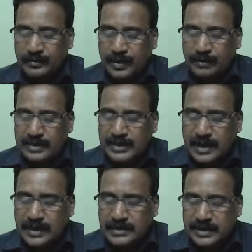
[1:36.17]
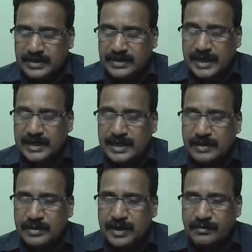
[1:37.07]
From miscellaneous exercise, I
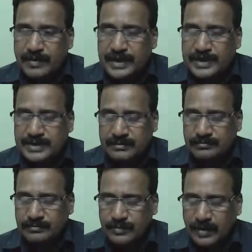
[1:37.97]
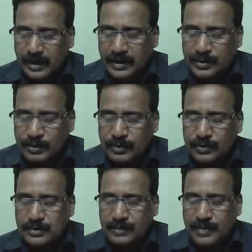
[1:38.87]
will give hints and you will
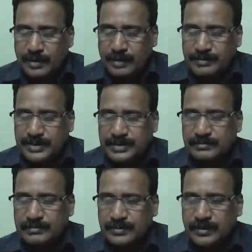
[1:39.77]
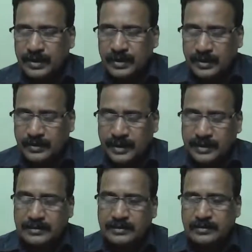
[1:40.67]
do some problems.
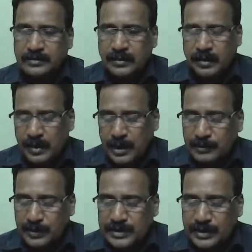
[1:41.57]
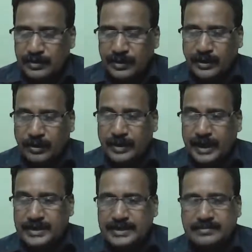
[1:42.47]
Then I will proceed to
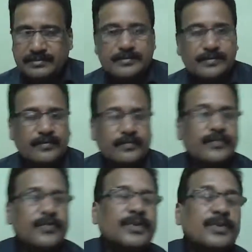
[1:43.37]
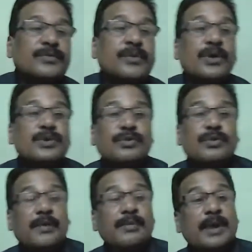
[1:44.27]
determinants. So all should
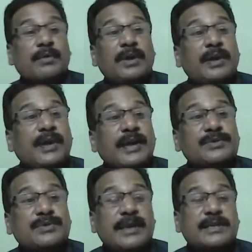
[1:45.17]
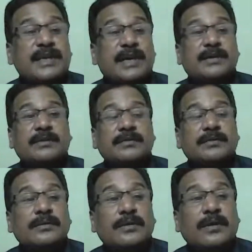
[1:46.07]
come now. Only 10 students are
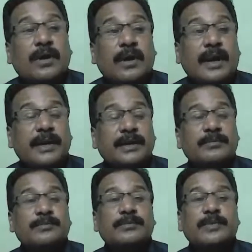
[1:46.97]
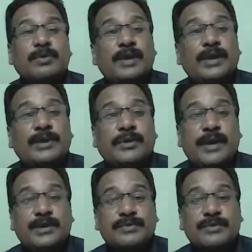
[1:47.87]
online. Only
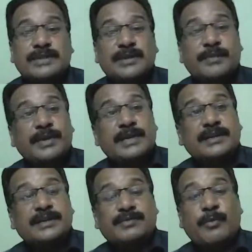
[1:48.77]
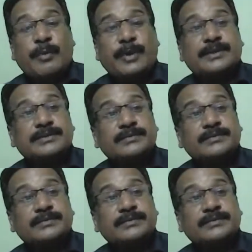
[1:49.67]
10 students are present this moment.